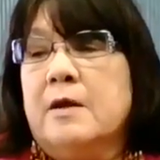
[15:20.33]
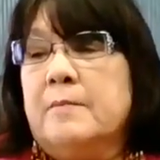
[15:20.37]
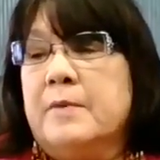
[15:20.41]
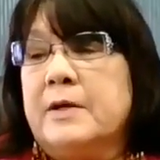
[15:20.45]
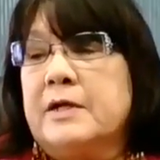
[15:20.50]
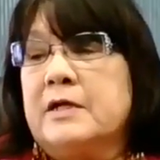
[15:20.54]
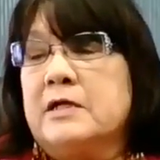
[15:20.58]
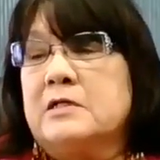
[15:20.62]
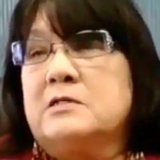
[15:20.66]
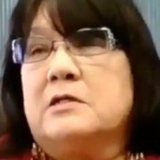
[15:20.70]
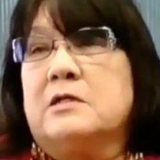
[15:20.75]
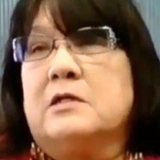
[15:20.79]

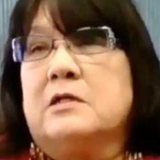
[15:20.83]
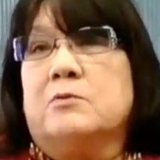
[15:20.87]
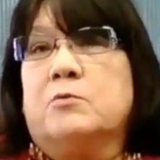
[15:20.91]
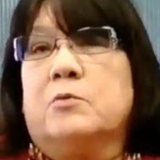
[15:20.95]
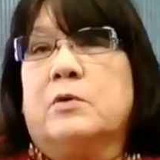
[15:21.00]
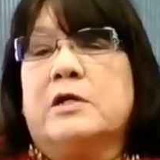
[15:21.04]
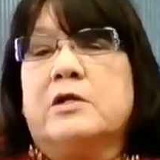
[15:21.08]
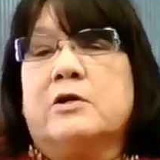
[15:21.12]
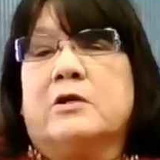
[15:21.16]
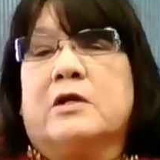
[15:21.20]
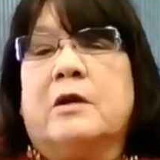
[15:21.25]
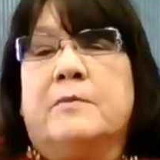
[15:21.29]
Because
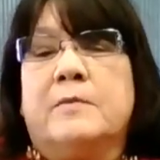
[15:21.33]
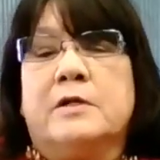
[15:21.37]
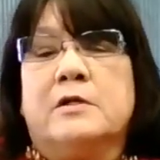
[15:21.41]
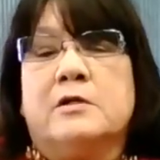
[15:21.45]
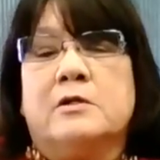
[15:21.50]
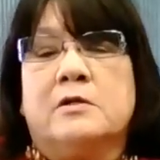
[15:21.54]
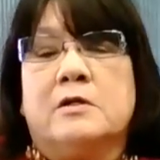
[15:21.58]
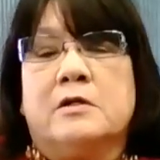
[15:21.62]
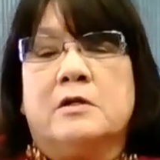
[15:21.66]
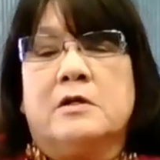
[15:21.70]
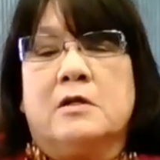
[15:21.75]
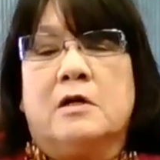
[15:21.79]
when you come
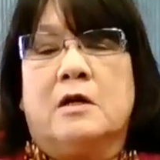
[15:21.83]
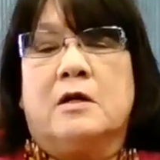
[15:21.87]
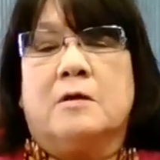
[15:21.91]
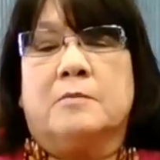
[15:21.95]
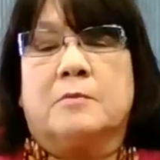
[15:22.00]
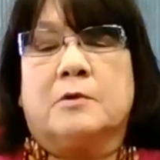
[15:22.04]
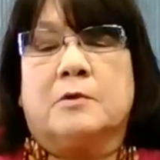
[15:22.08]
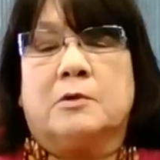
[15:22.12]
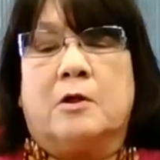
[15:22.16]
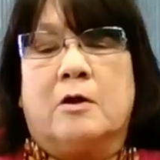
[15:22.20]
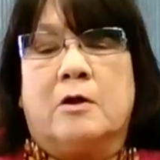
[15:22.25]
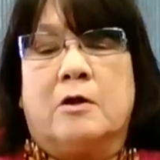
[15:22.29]
into the
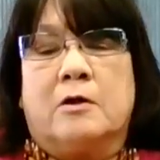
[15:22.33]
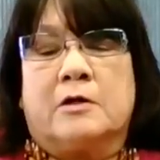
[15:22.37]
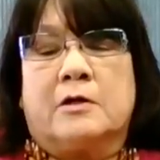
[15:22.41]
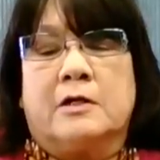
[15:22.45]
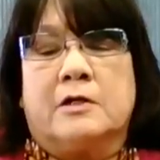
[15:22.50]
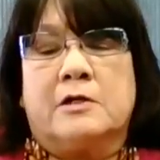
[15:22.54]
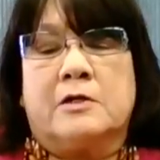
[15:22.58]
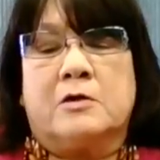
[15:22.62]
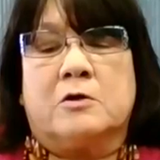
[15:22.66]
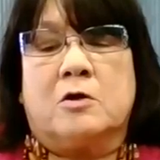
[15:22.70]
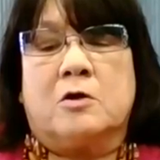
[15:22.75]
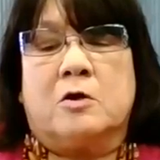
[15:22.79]
Clark
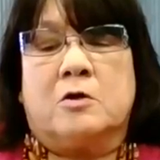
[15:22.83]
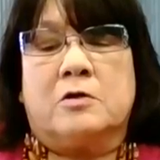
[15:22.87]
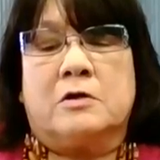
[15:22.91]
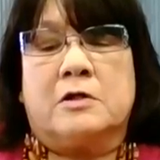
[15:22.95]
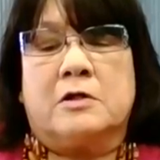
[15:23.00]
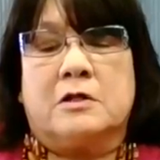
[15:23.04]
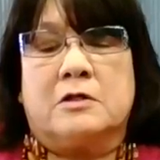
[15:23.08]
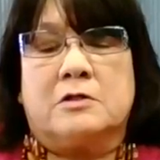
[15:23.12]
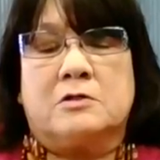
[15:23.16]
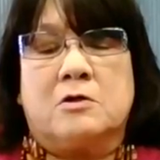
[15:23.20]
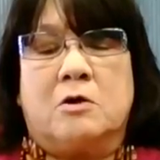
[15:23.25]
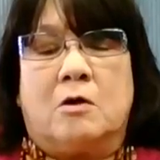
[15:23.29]
and you go to
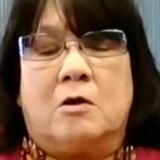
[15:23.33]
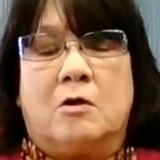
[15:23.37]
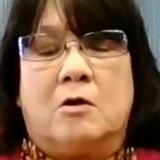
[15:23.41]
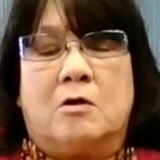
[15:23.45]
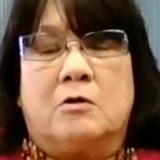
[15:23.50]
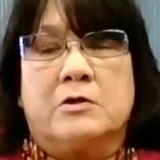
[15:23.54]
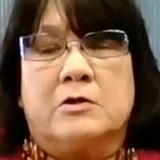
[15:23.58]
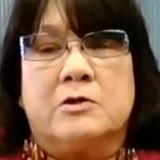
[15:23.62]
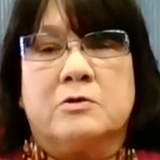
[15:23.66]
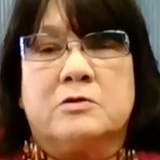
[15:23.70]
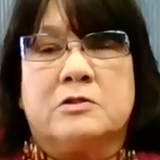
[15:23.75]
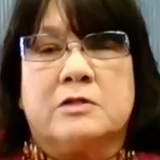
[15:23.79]
Nelis
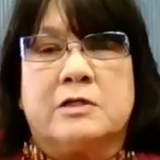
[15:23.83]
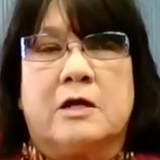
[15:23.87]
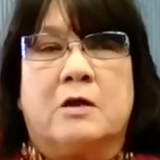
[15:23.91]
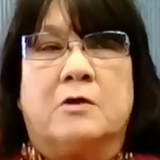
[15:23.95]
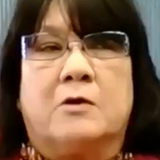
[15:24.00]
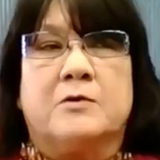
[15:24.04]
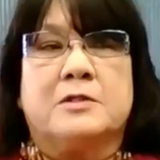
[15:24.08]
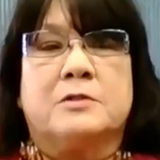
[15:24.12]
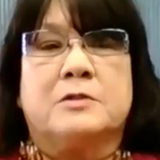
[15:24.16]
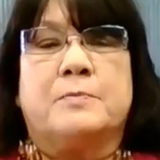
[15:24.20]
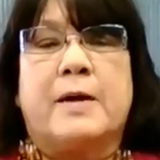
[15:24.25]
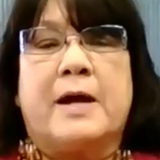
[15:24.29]
Hall, you see
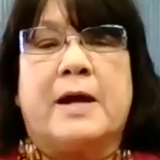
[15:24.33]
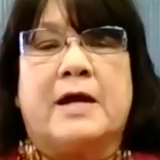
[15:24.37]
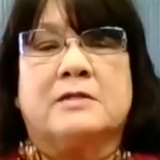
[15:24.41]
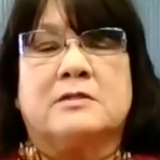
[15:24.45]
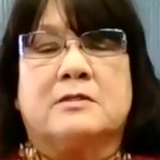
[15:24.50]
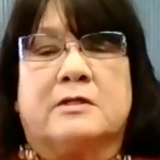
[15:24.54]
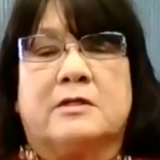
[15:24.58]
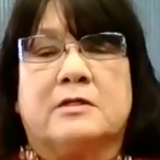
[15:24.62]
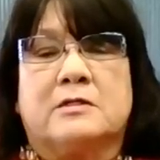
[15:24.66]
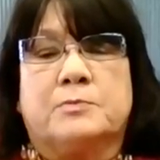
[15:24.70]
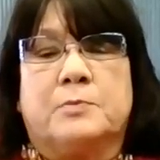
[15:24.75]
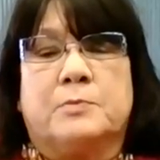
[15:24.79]
all these
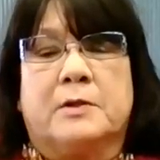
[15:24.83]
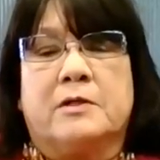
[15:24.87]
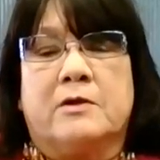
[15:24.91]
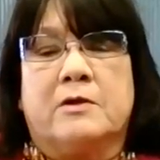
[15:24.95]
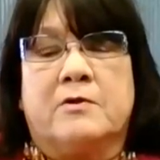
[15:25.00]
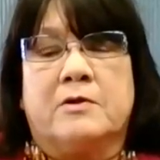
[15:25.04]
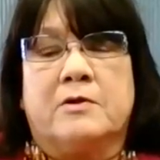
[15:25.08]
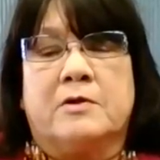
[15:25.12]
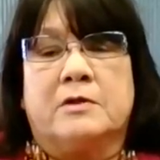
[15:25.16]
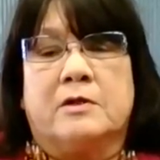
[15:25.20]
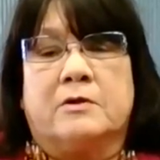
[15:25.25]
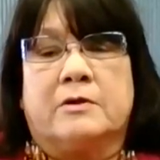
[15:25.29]
baskets, but
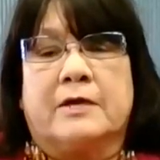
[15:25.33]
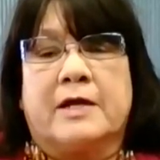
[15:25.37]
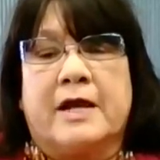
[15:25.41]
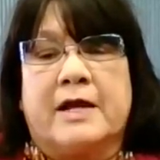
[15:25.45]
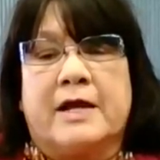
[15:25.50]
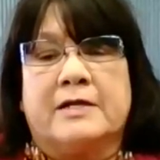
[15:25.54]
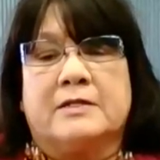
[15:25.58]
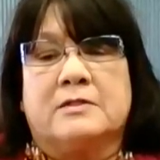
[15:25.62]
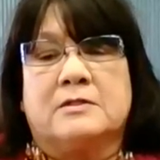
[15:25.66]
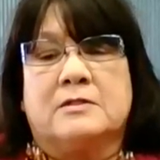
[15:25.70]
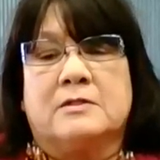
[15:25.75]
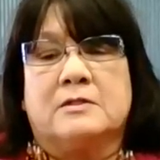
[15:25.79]
they're in their
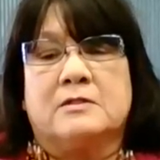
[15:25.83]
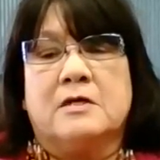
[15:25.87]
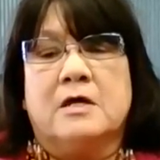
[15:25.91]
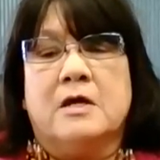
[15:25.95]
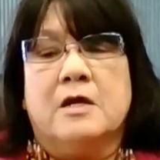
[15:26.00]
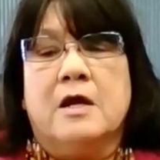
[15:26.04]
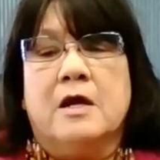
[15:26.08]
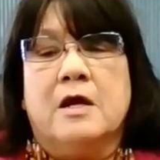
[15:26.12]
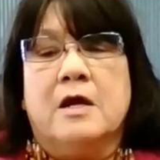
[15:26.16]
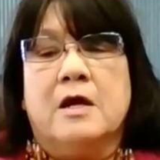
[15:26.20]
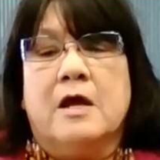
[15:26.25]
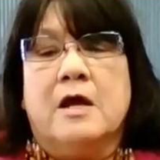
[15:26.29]
cases
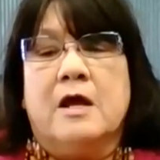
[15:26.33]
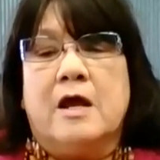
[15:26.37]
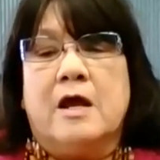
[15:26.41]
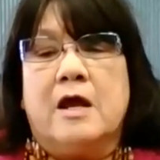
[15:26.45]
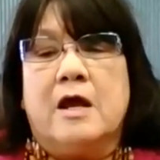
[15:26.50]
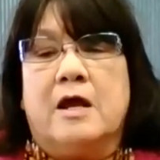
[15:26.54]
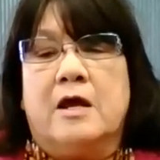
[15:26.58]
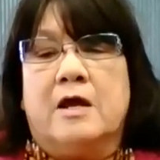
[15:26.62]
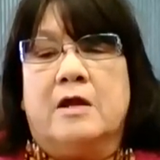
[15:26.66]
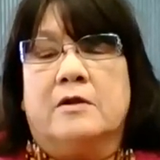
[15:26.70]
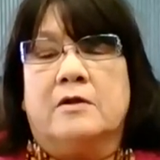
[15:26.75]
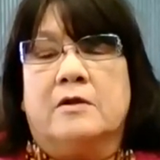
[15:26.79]

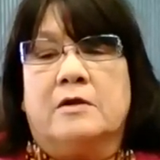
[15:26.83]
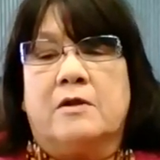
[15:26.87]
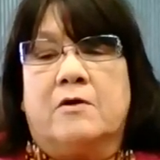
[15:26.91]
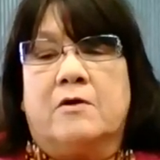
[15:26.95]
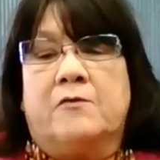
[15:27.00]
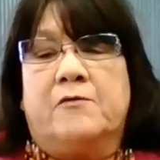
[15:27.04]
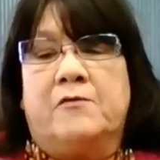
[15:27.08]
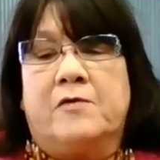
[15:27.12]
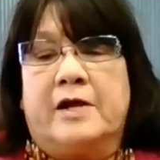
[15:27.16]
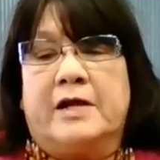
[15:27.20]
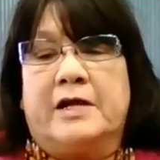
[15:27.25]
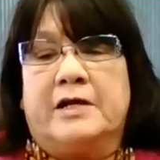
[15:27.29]
and they're
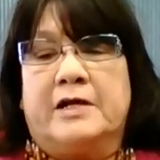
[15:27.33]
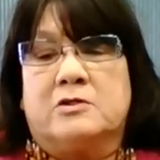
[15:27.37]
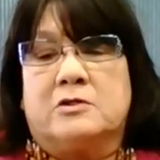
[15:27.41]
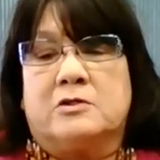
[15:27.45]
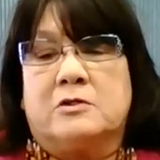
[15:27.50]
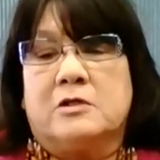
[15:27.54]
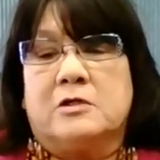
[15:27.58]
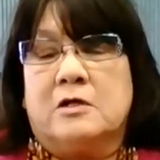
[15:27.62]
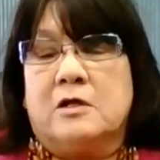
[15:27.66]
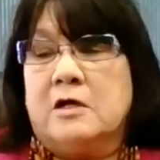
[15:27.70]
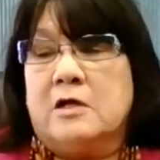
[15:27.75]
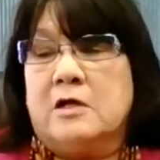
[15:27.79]
finished.